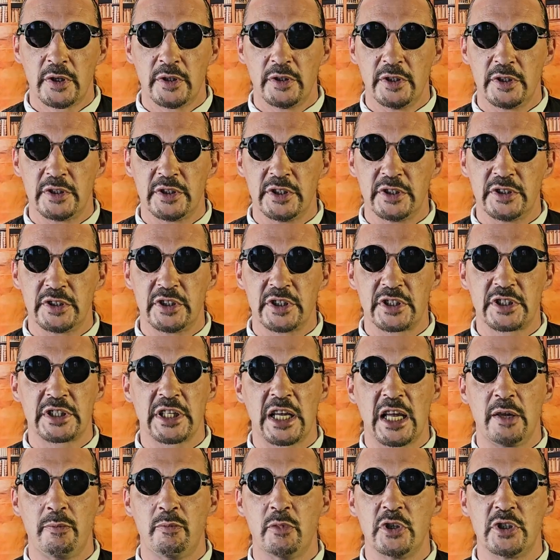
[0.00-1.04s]
This is the
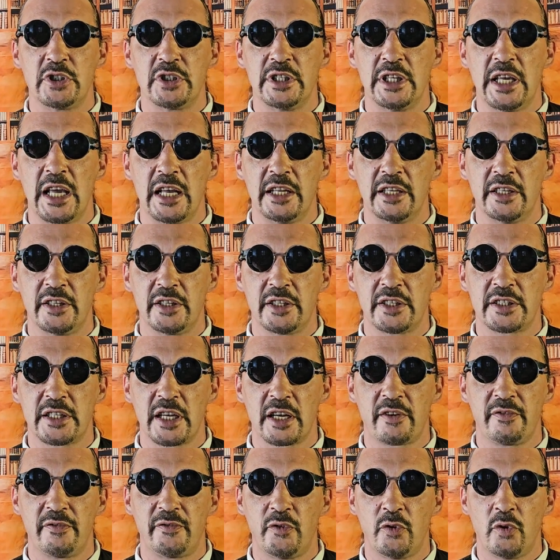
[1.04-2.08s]
same as the end of the second
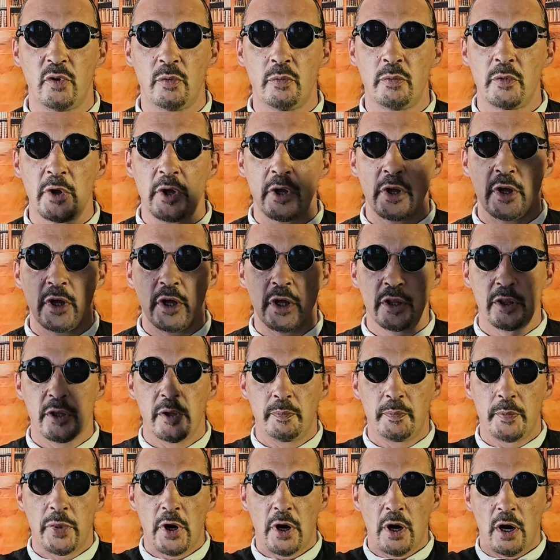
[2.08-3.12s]
form, the
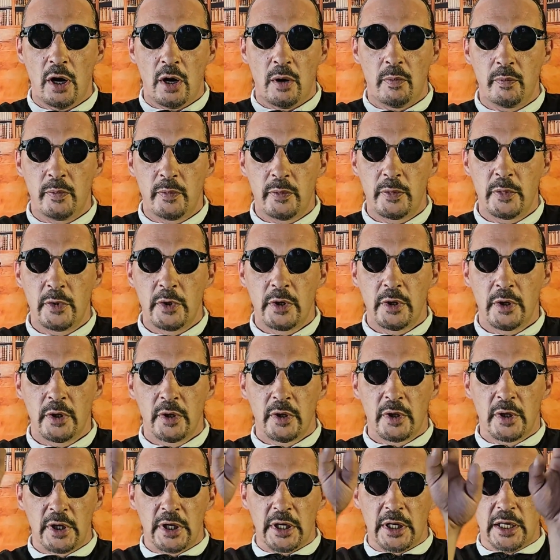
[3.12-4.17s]
palm
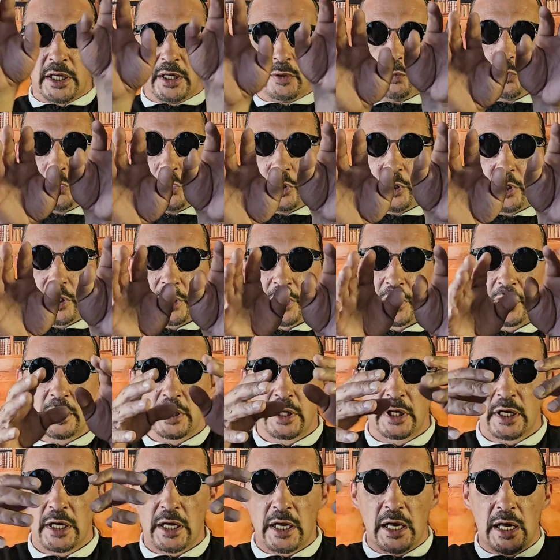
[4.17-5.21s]
inward,
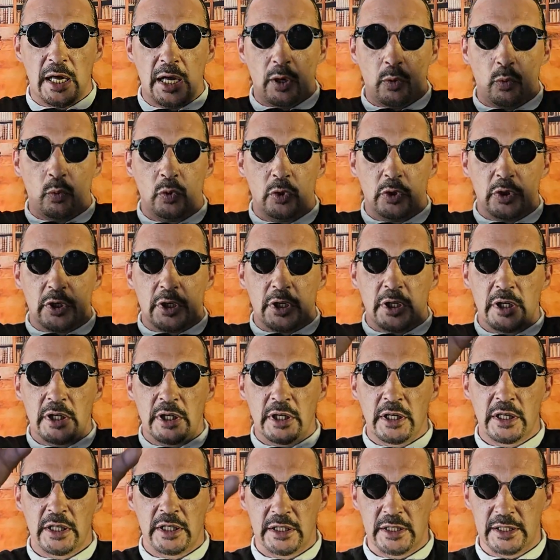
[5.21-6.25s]
outward,
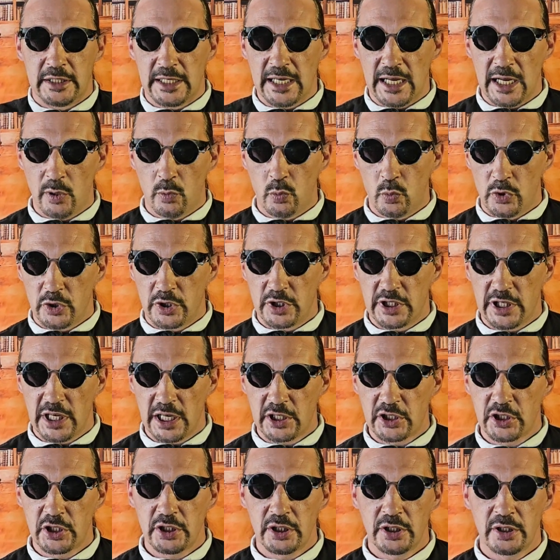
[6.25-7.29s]
downward
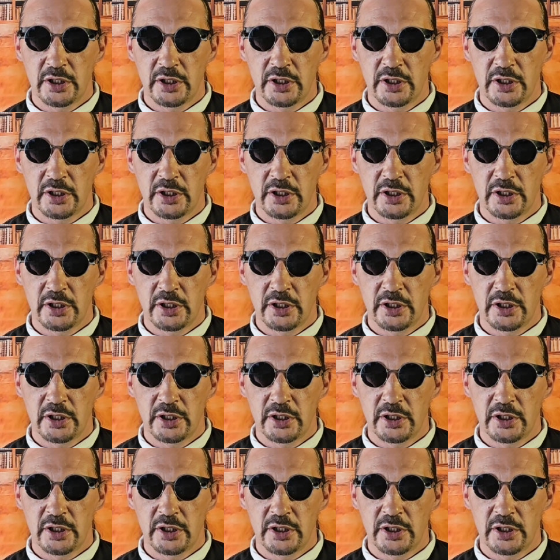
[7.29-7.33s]
section.